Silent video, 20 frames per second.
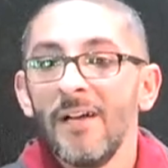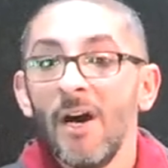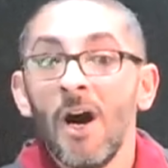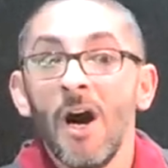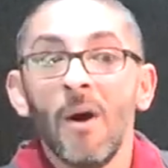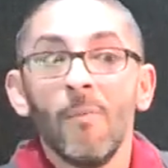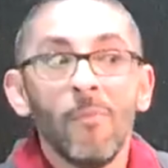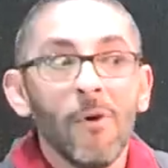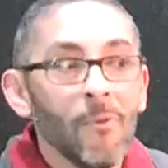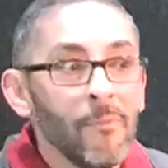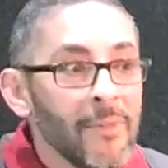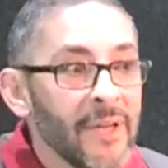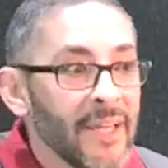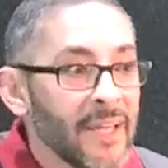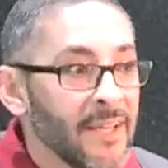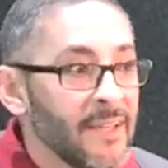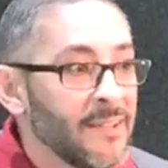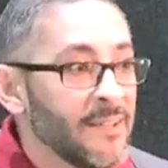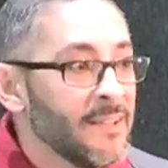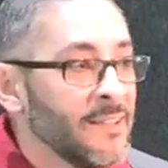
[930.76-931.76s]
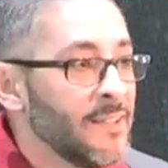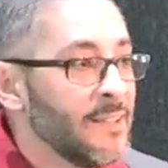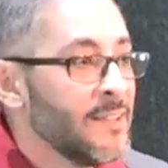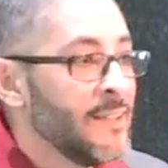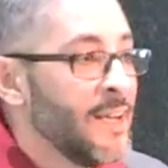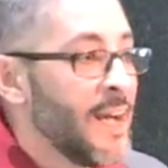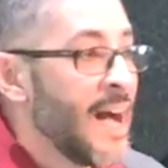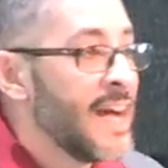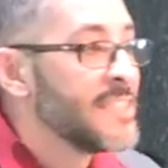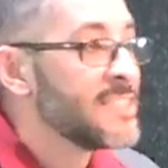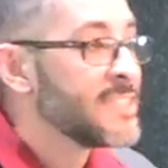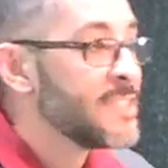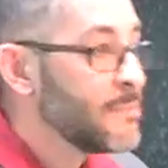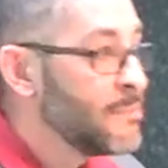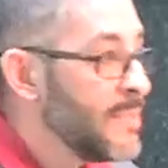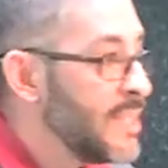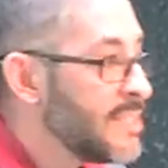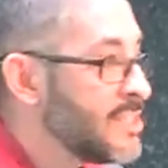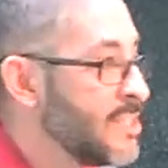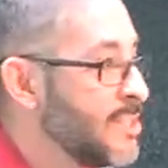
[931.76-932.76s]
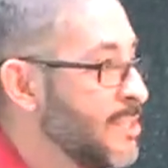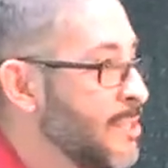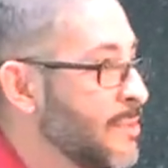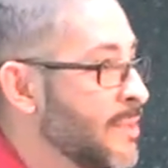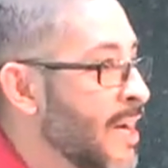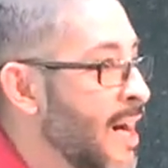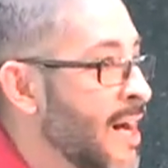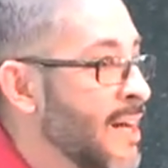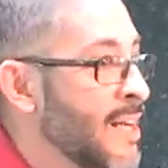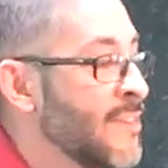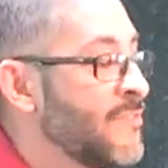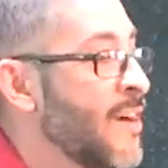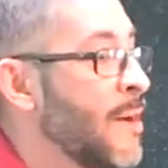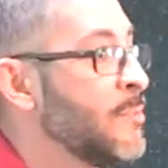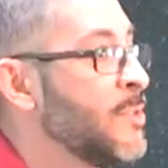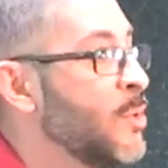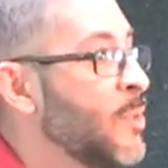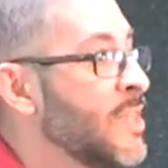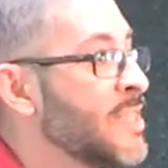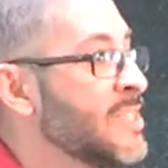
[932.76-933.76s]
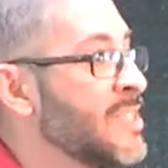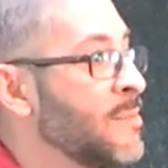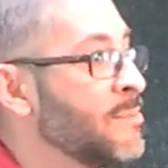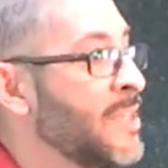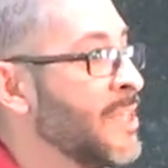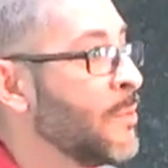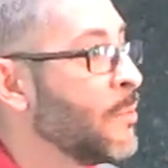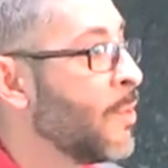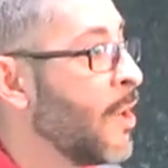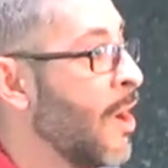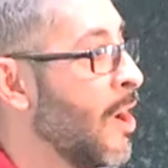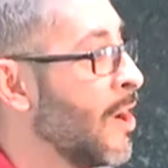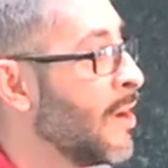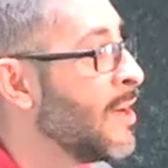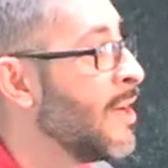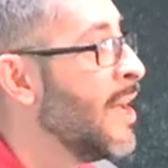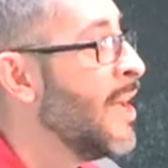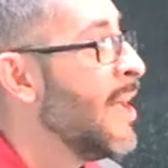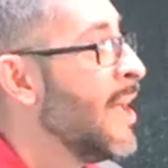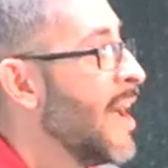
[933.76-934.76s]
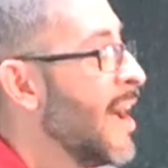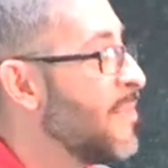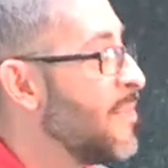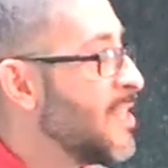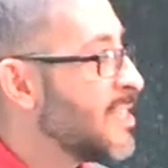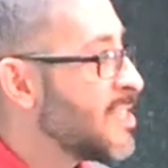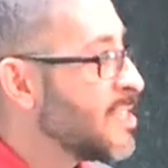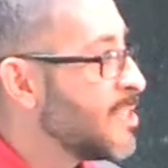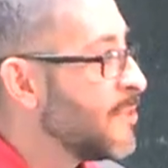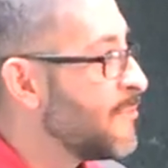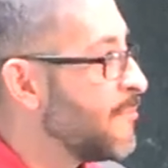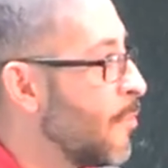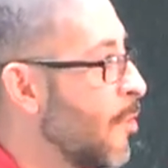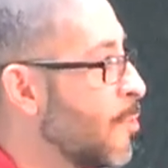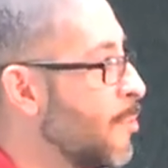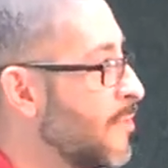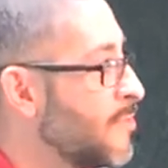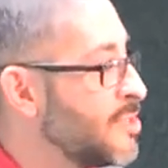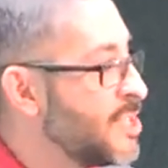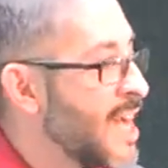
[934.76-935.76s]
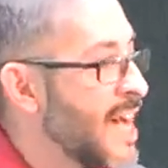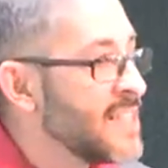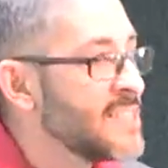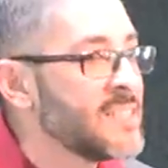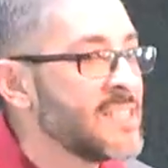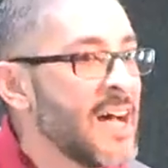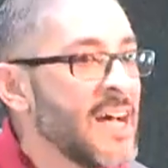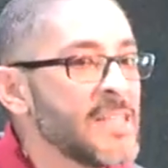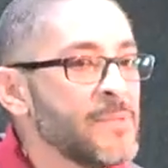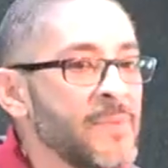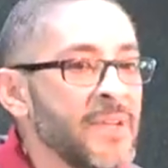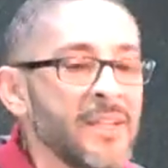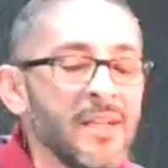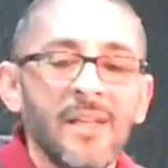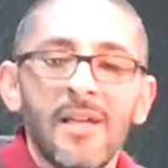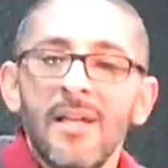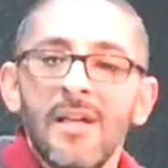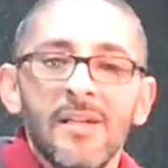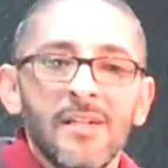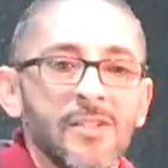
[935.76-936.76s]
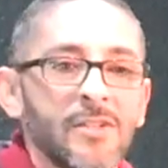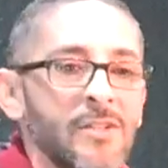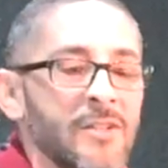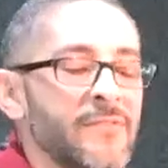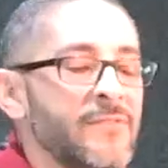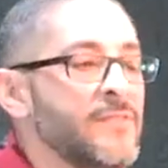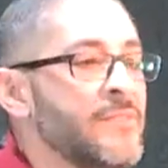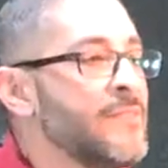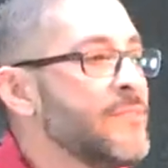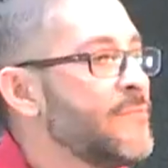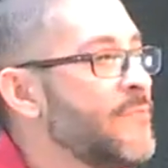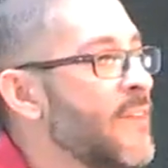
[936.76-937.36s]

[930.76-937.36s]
Humble me. I submit to you, God. If I'm doing something wrong, and this is a form of chastisement, good